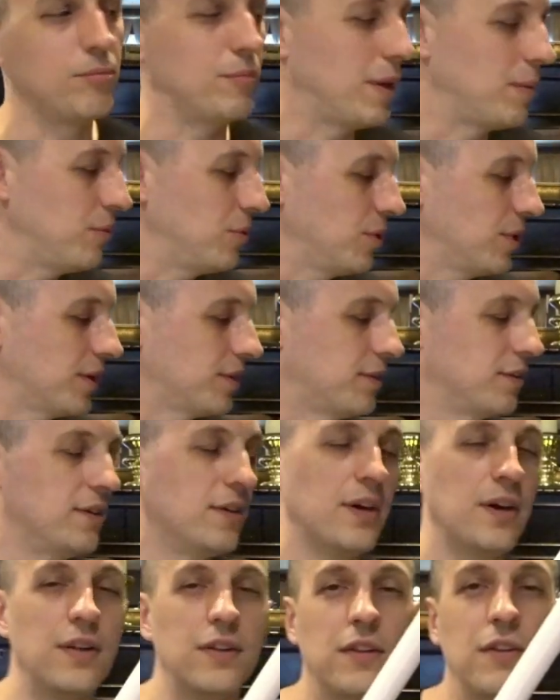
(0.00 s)
Maybe you can get the,
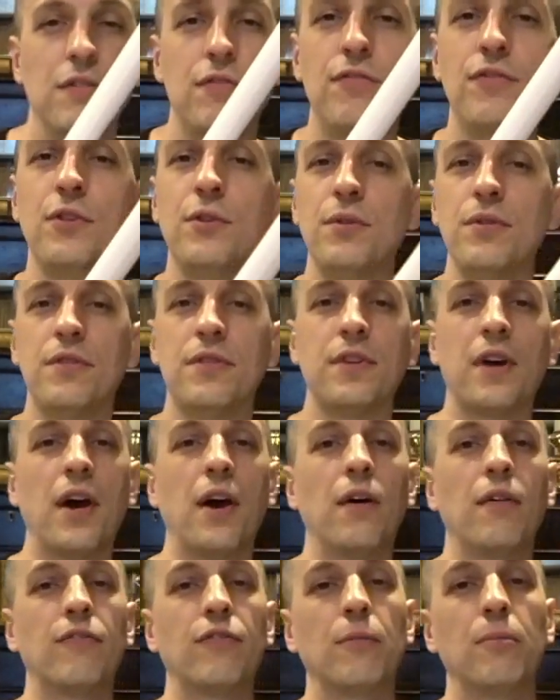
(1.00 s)
uh, the diffuse
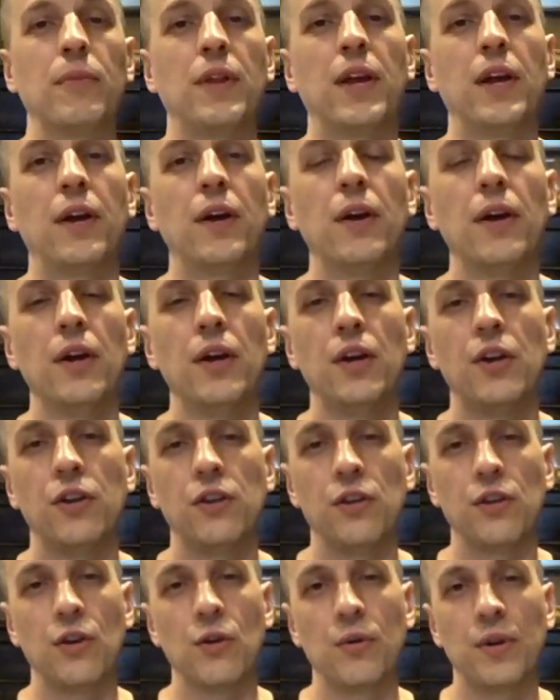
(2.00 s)
style from there.
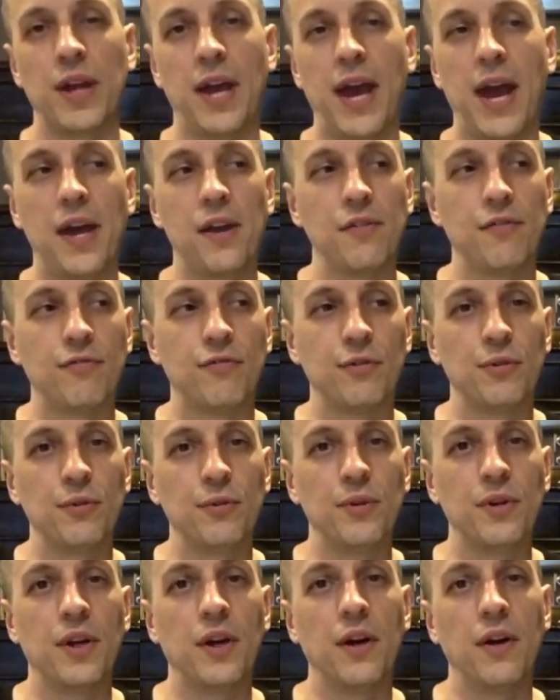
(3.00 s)
You can go to
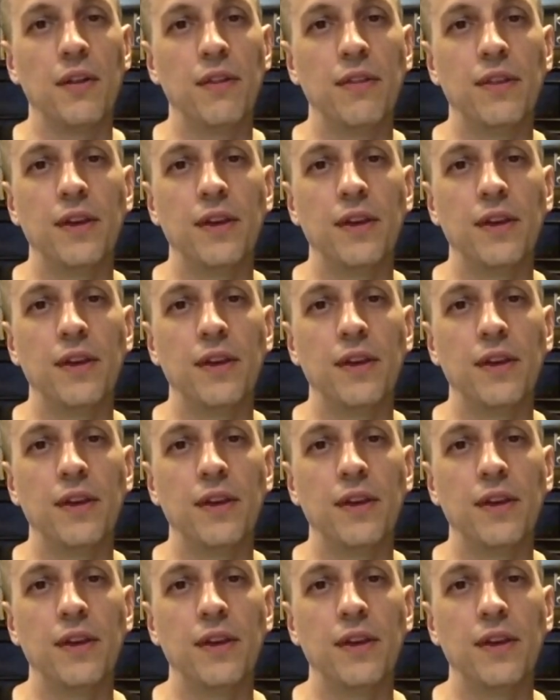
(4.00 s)
Adafruit. Uh,